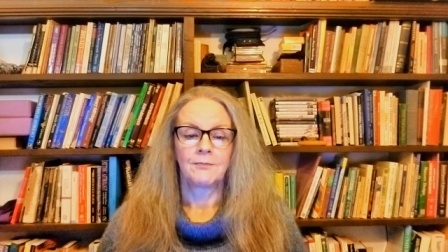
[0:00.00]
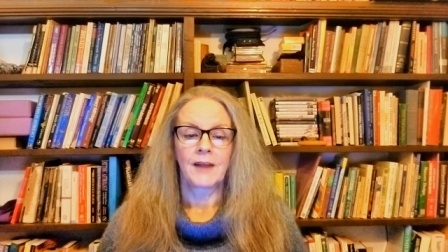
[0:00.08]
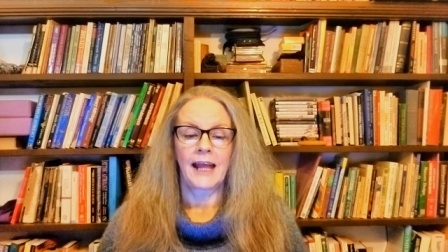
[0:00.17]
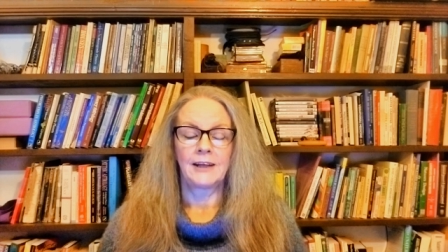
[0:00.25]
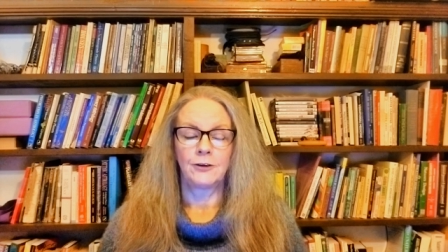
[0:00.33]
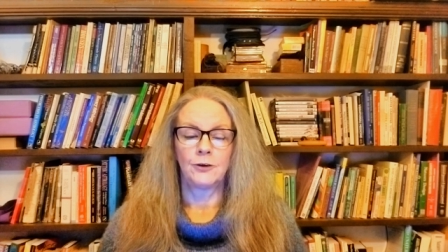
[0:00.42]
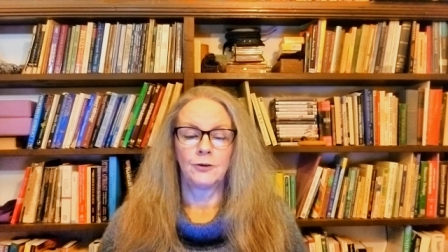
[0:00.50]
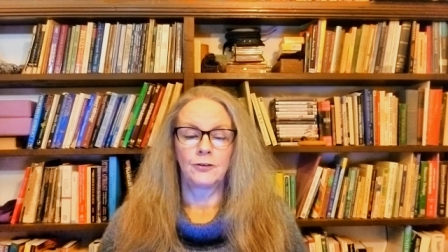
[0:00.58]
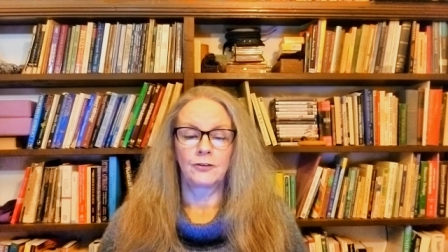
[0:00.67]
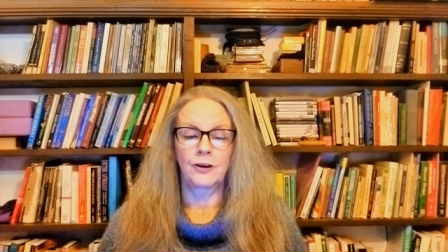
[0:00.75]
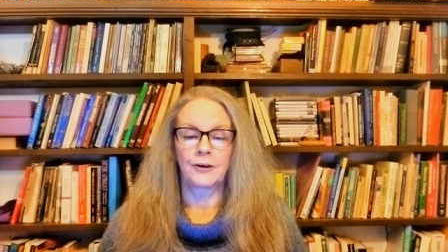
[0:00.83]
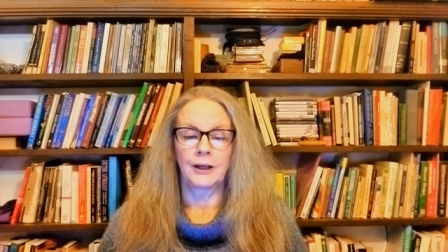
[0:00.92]
and
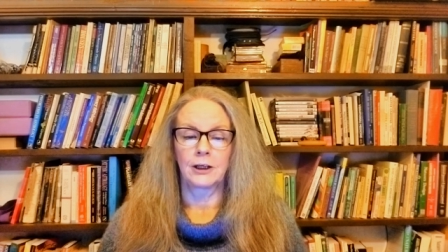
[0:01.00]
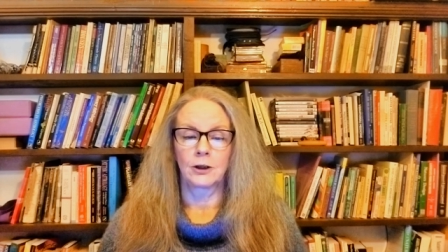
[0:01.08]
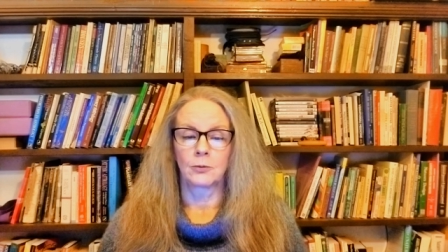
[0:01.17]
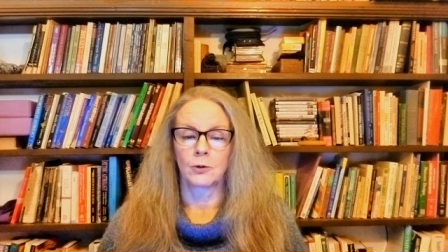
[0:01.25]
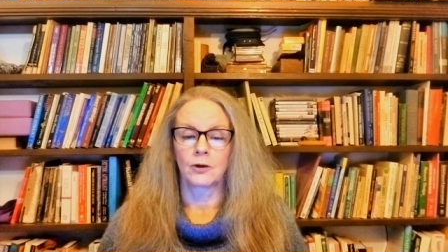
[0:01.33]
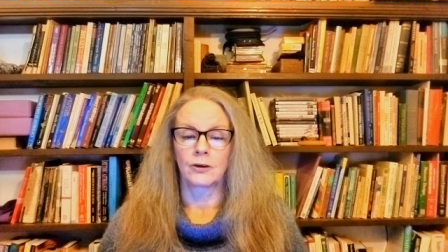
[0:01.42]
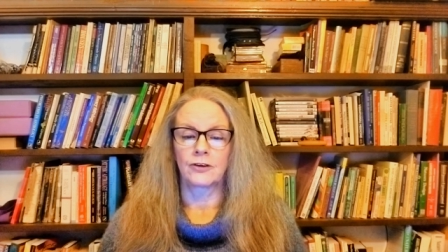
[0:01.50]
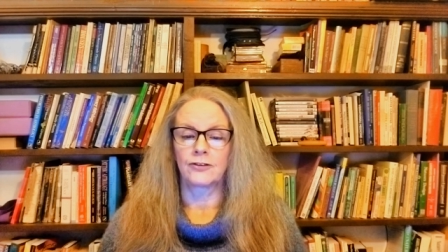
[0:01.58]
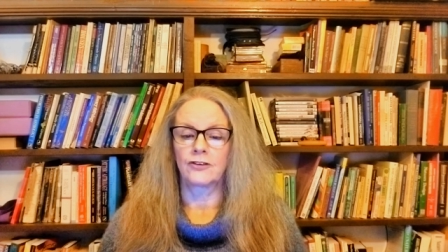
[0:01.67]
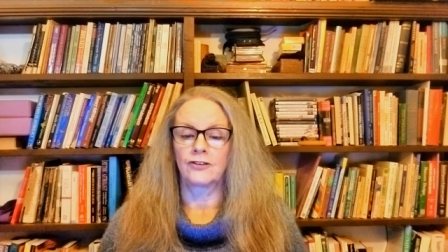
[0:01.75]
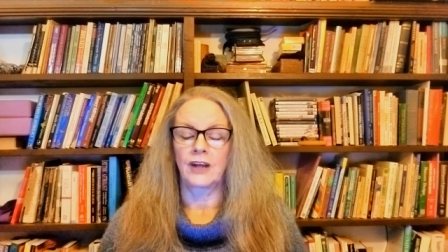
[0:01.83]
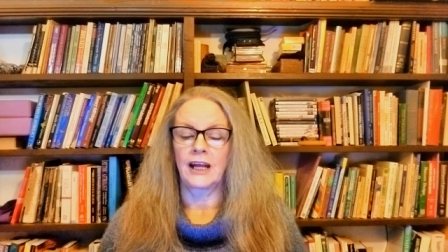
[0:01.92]
used their inner world as
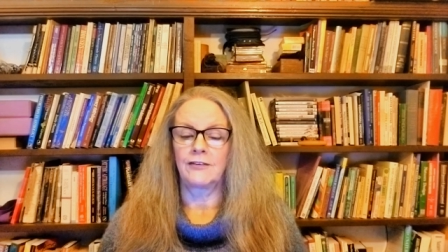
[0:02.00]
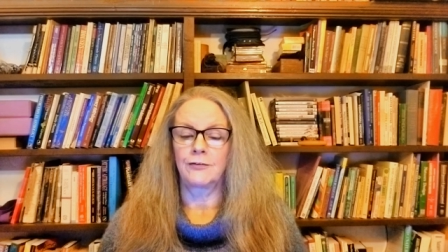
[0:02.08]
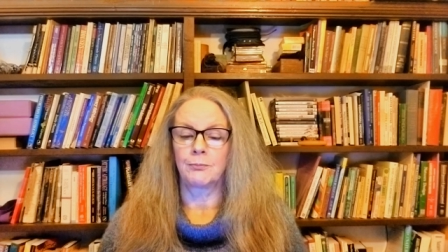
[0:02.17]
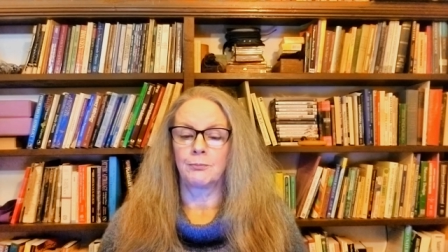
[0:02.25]
a safe,